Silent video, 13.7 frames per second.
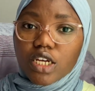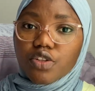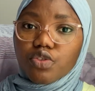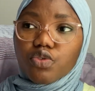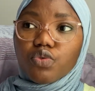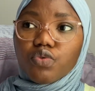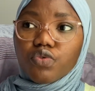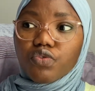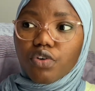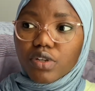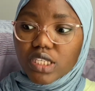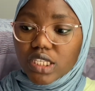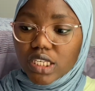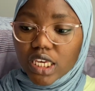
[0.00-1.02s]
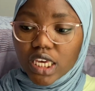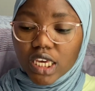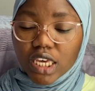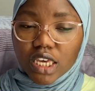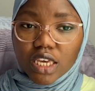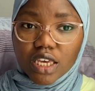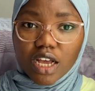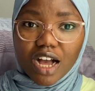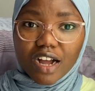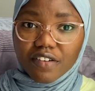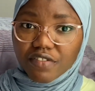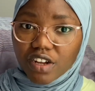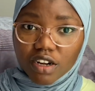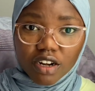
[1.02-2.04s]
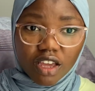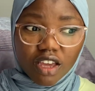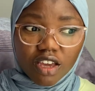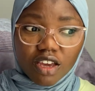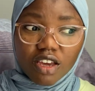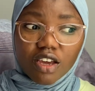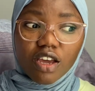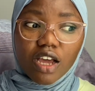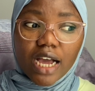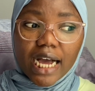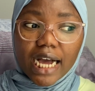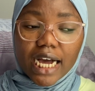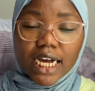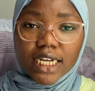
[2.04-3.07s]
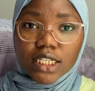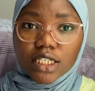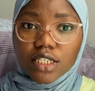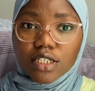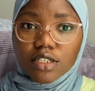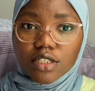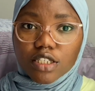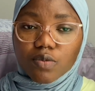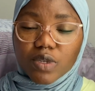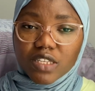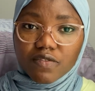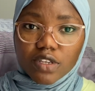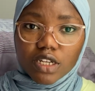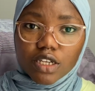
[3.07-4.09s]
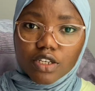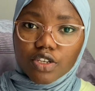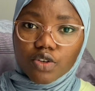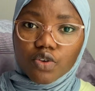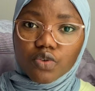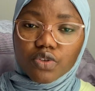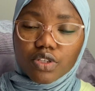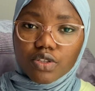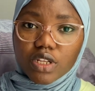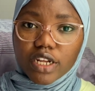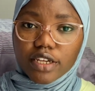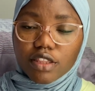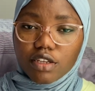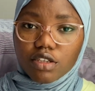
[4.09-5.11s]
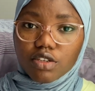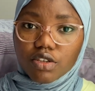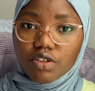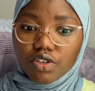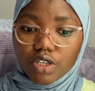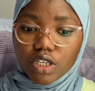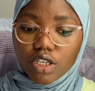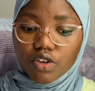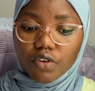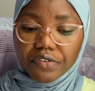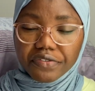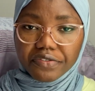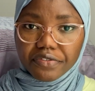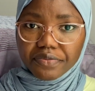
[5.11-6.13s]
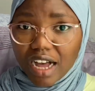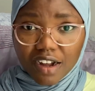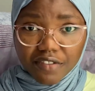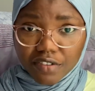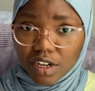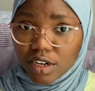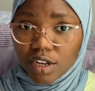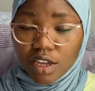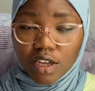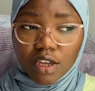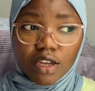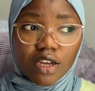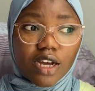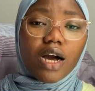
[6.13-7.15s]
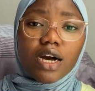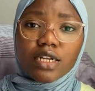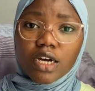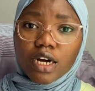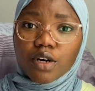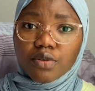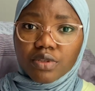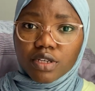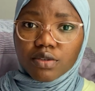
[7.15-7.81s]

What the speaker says: to 40 hair, African hair, and specifically she goes into like the history of African hair and how it has